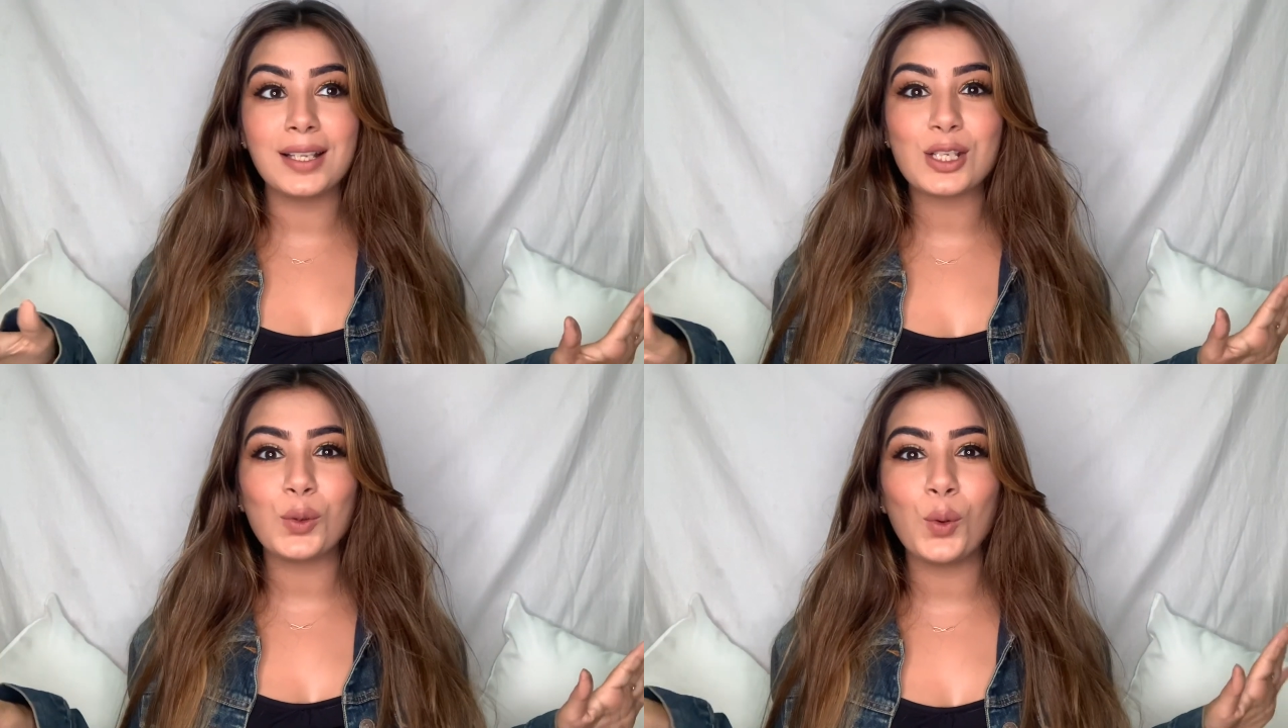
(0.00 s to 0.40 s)

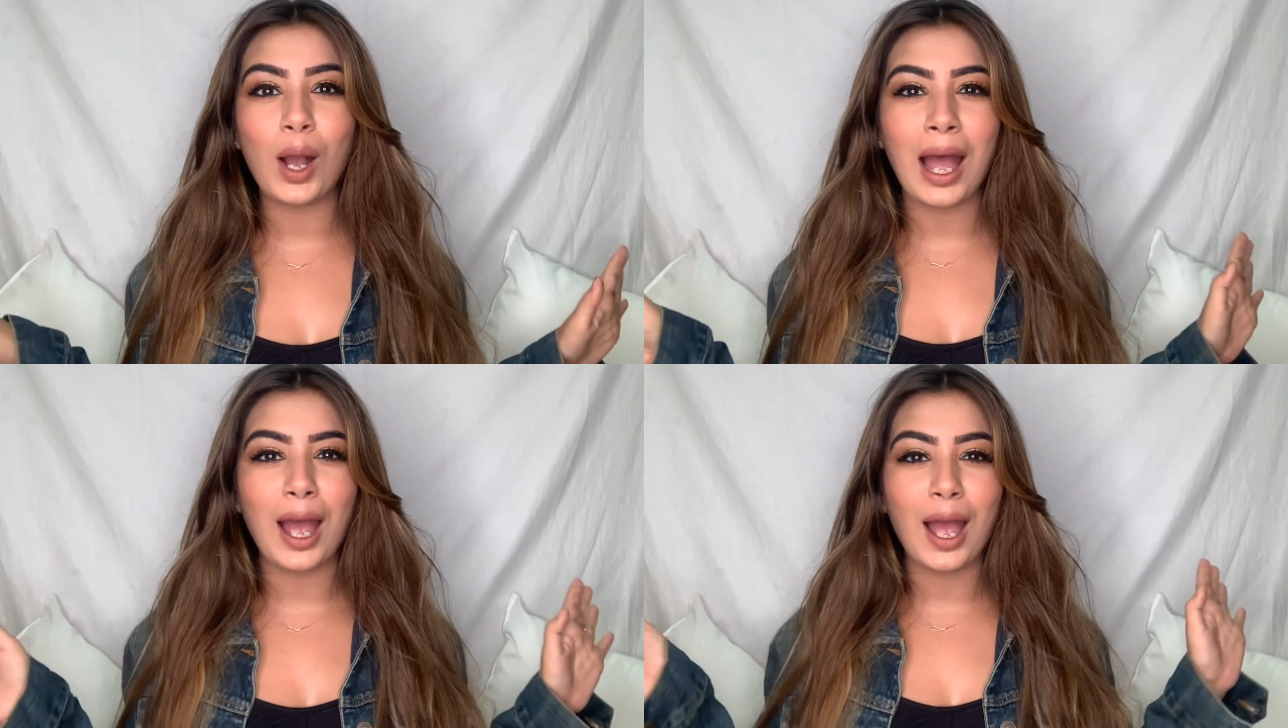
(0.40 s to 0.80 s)
so
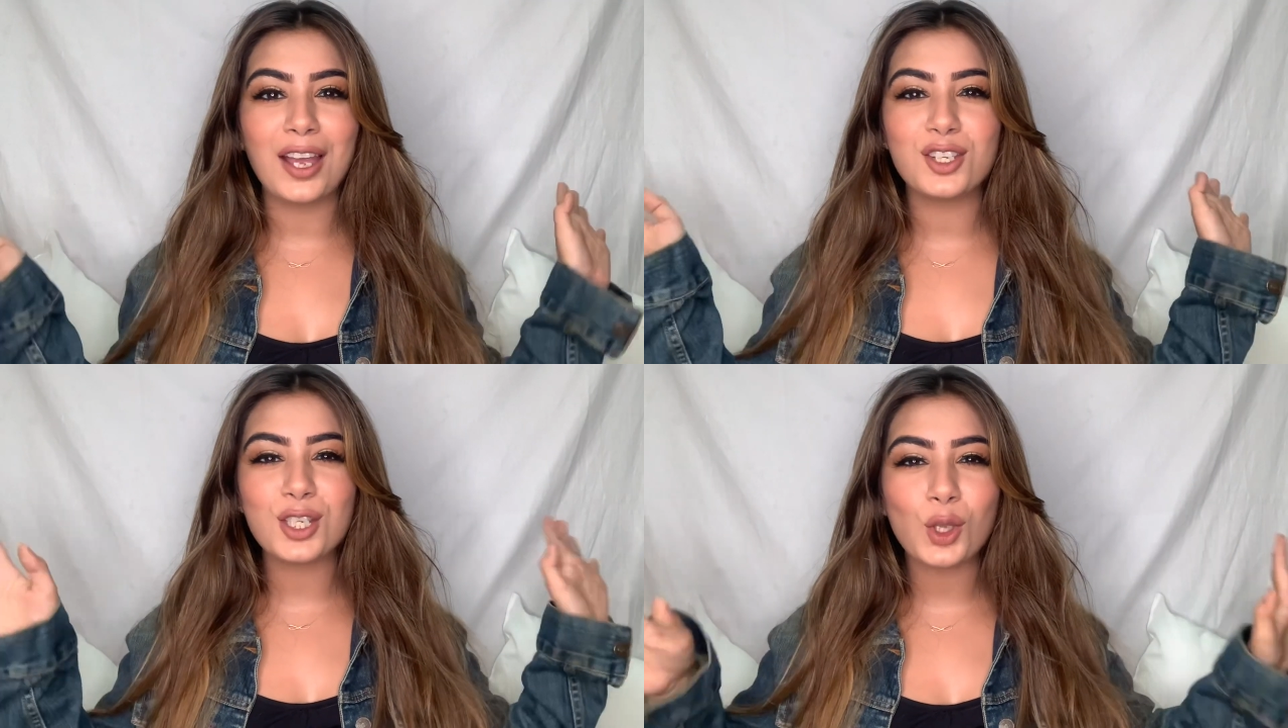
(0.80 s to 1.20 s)
I
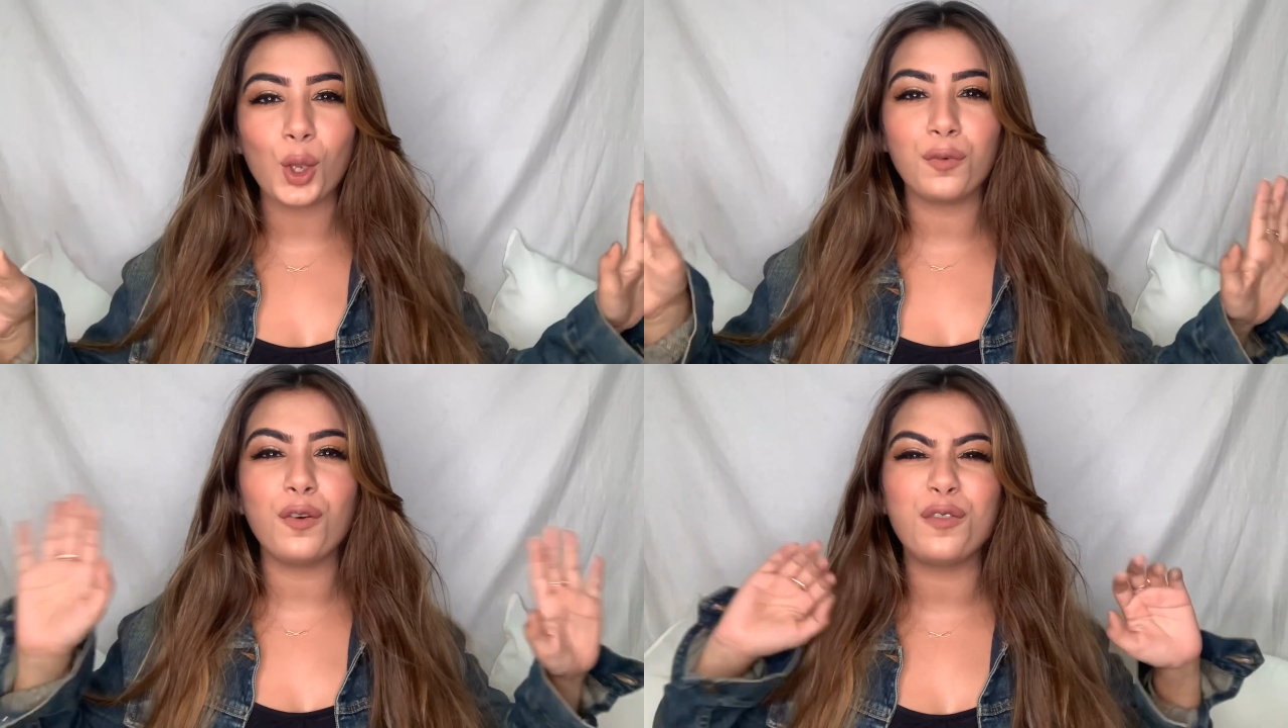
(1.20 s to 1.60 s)
just thought
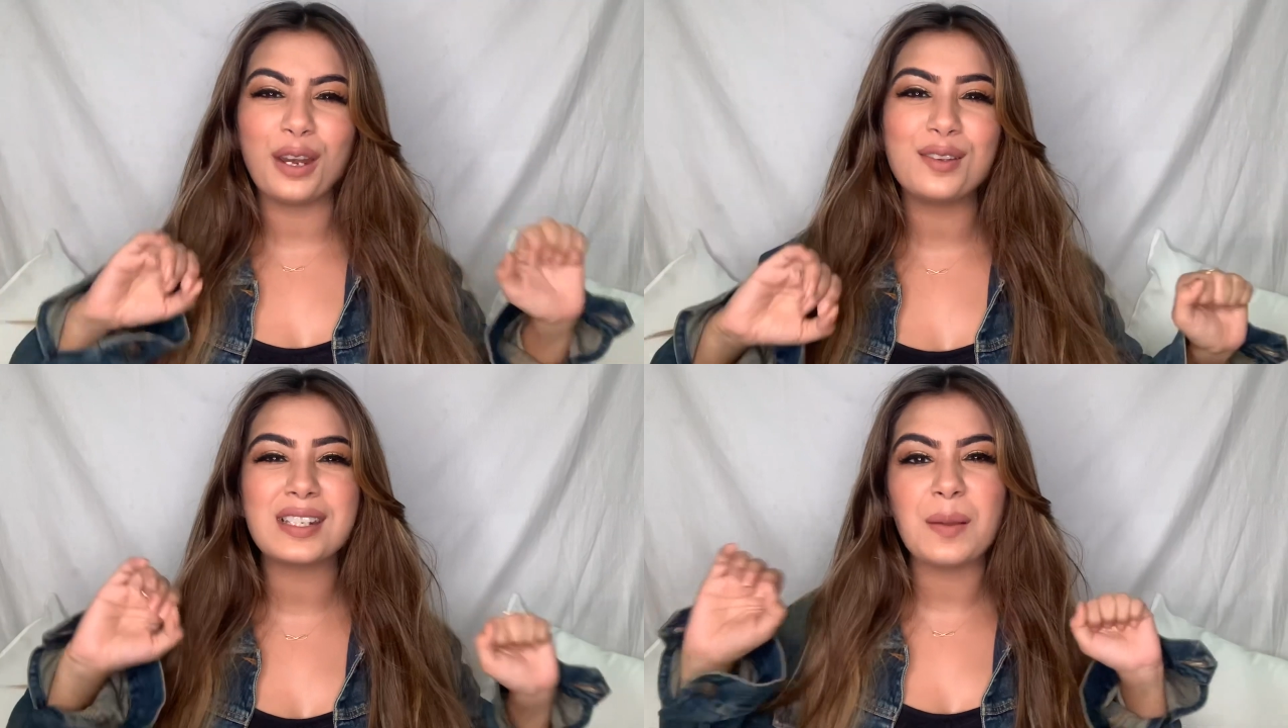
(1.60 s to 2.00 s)
of a
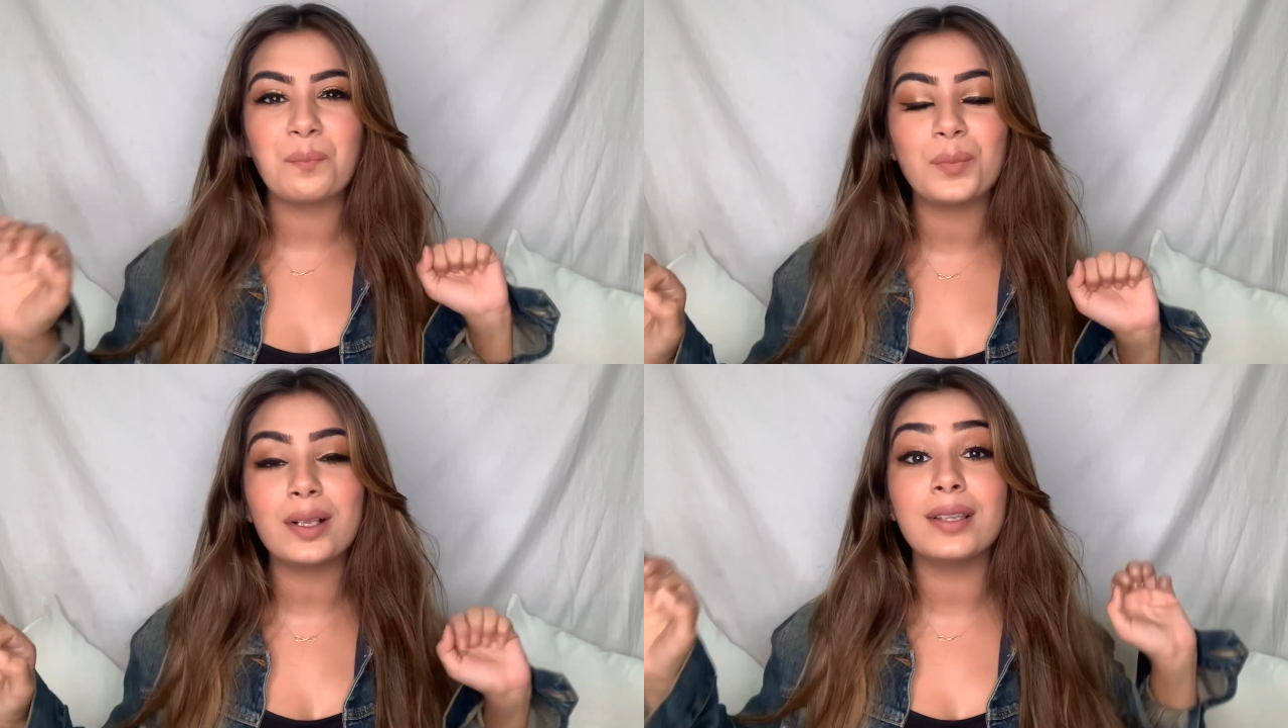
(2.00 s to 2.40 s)
very
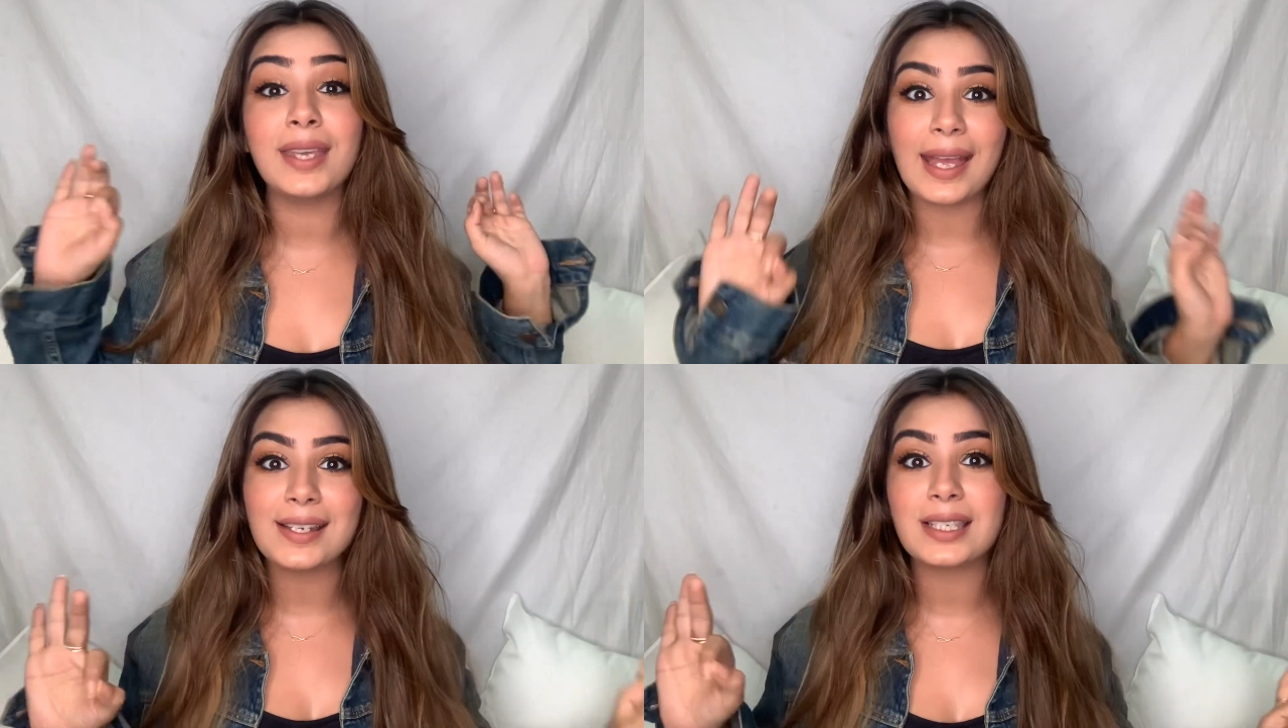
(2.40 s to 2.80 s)
simple yet